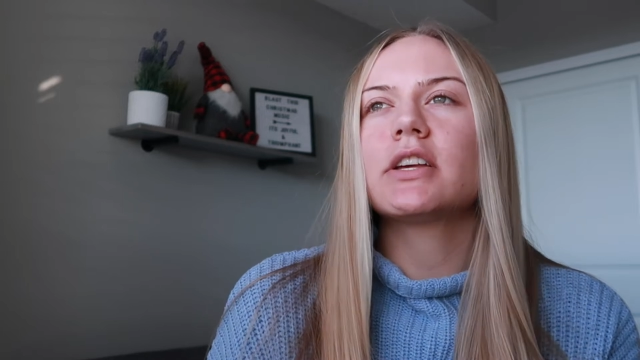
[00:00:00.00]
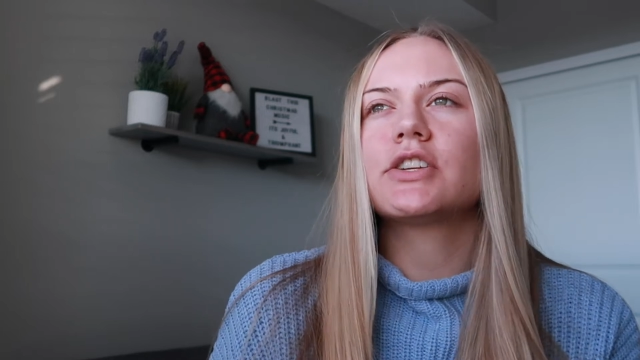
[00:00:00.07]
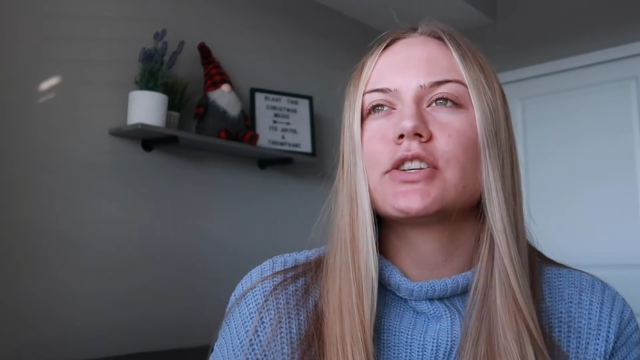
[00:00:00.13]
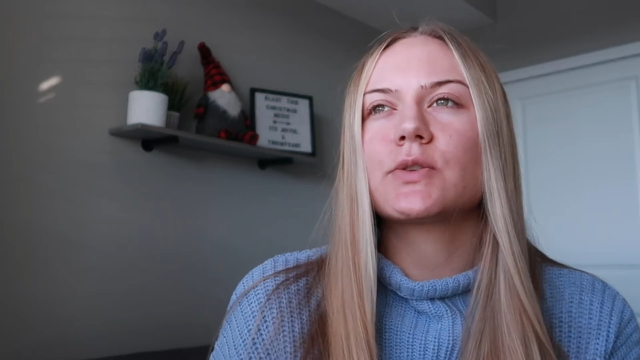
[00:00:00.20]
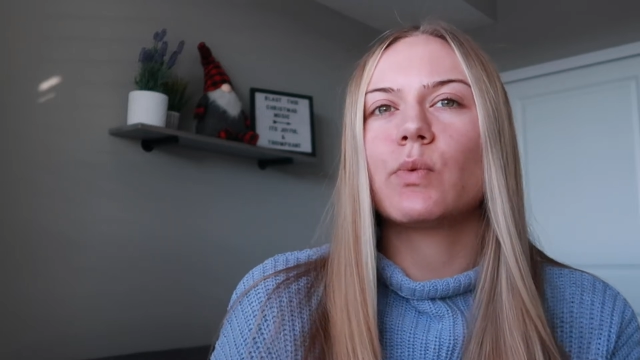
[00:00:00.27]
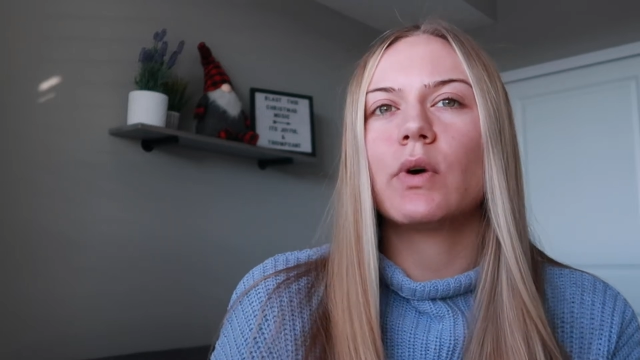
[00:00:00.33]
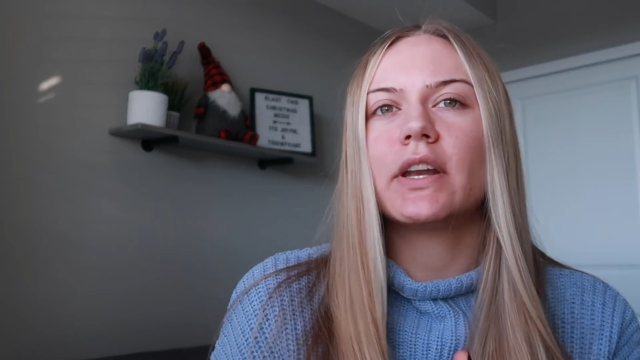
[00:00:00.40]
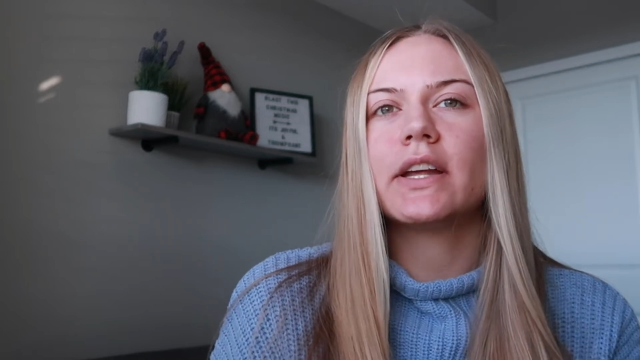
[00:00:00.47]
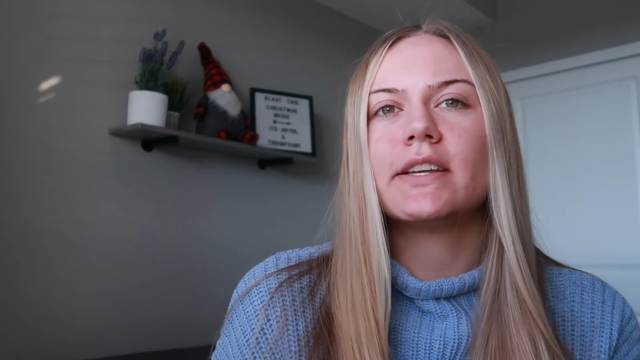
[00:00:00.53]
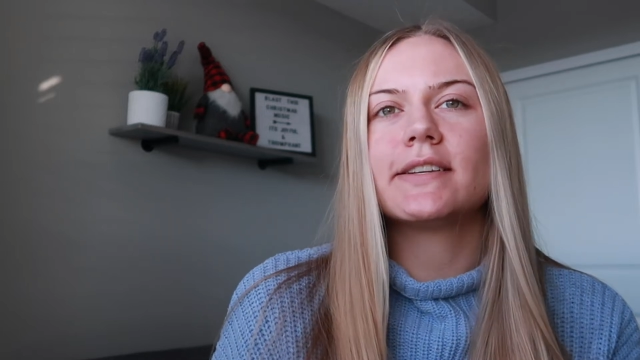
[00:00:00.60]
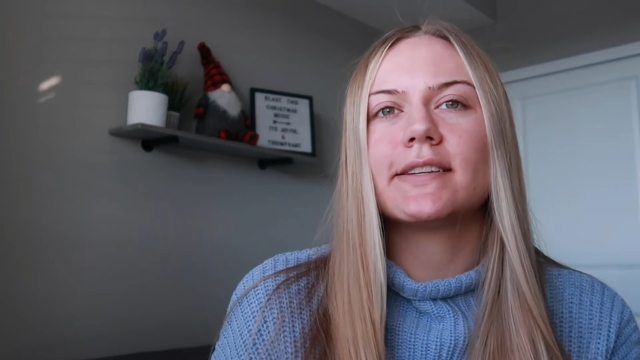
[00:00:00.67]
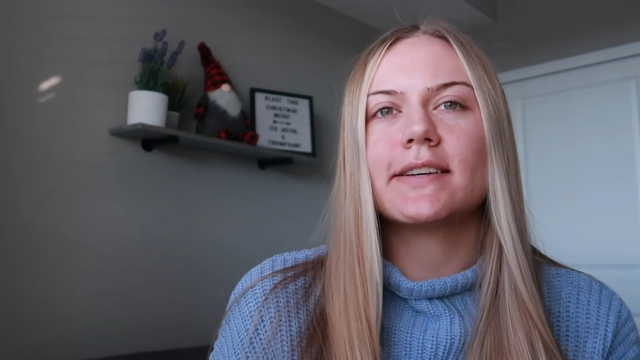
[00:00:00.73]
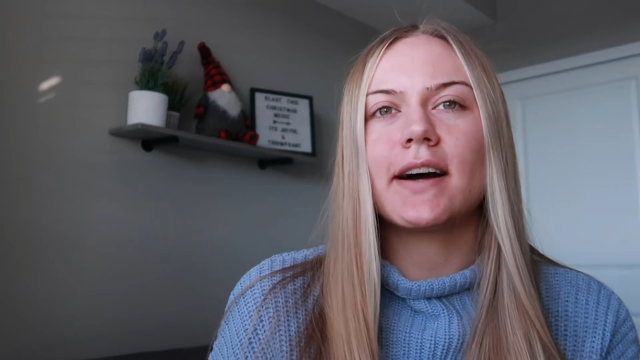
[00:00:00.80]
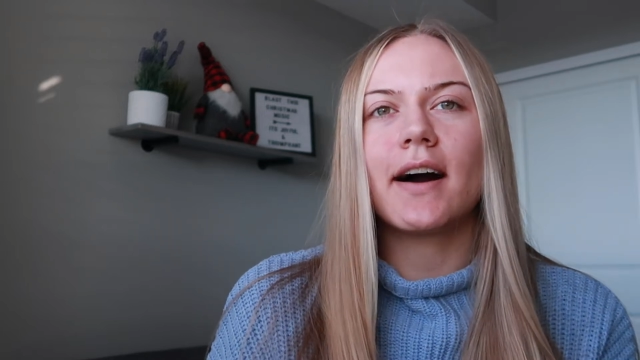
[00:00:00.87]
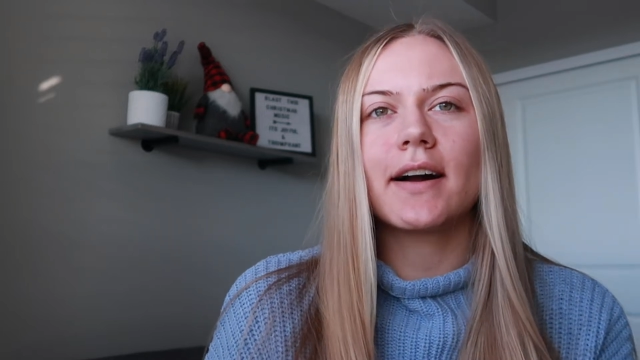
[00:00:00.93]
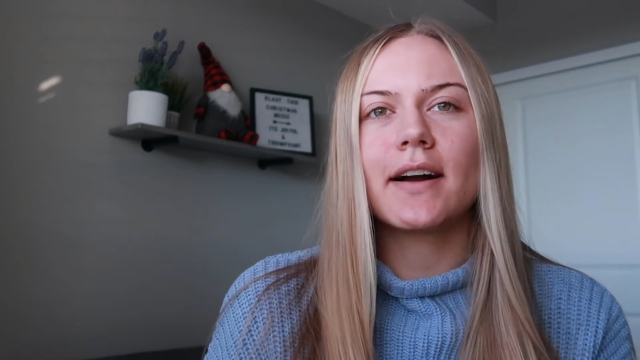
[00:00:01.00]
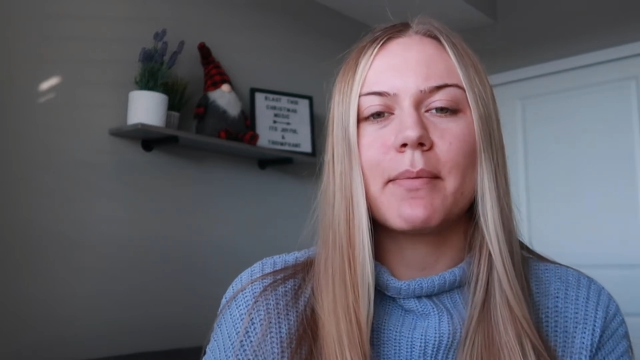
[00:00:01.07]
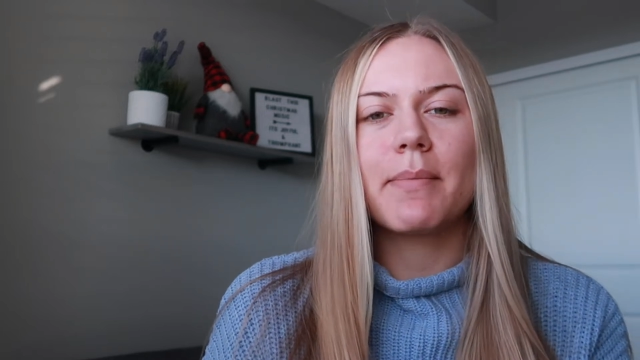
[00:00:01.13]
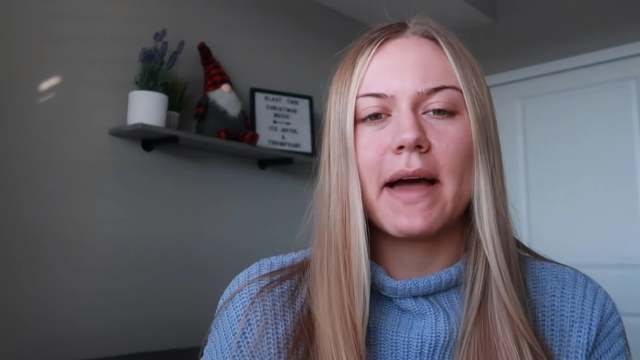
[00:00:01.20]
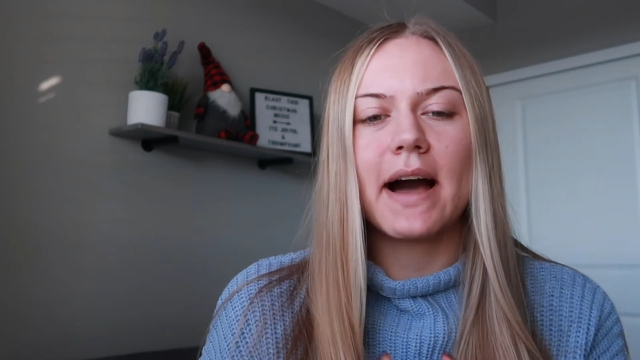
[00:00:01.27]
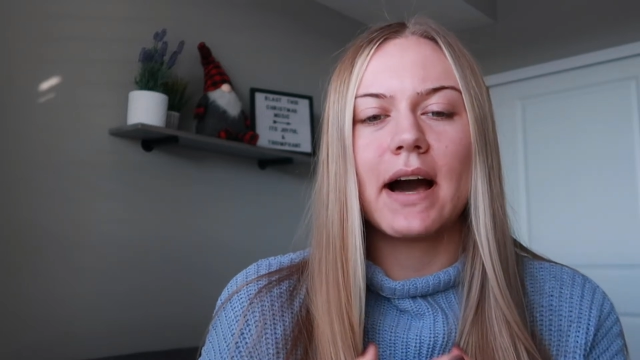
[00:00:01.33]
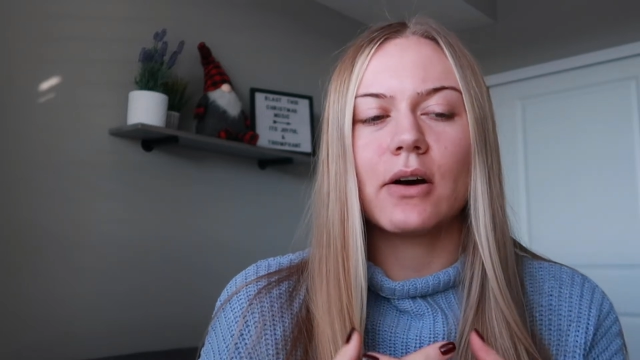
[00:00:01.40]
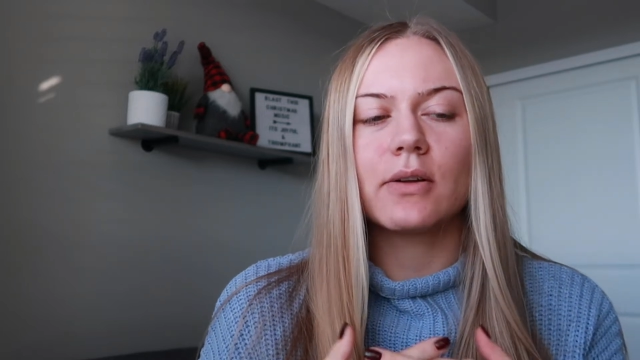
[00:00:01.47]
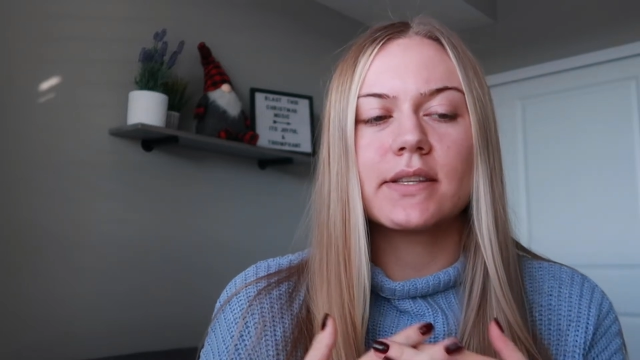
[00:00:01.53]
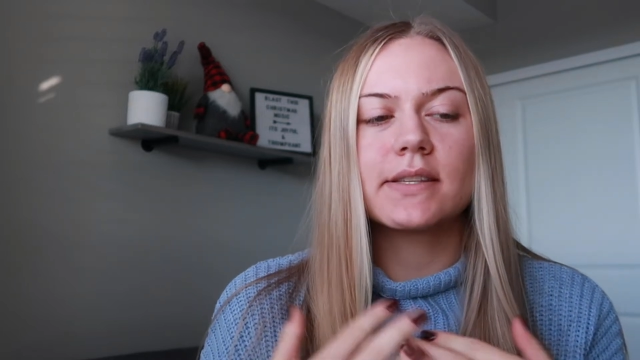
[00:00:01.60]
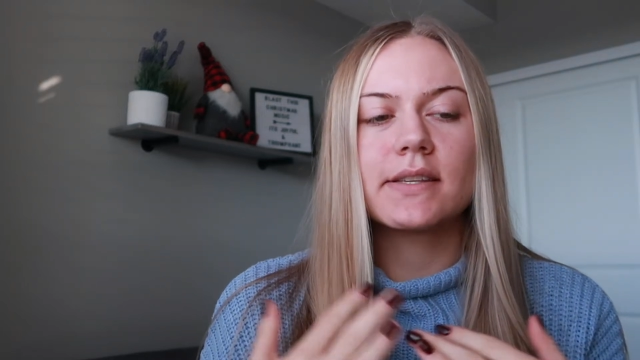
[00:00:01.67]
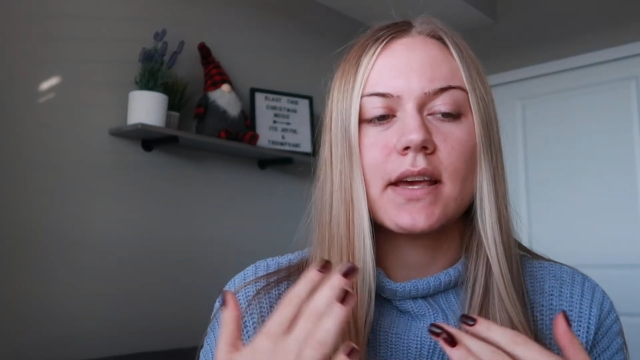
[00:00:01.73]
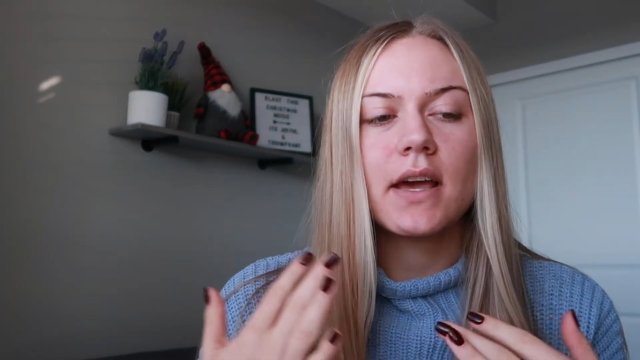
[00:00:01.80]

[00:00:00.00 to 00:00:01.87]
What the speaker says: just wanted to talk about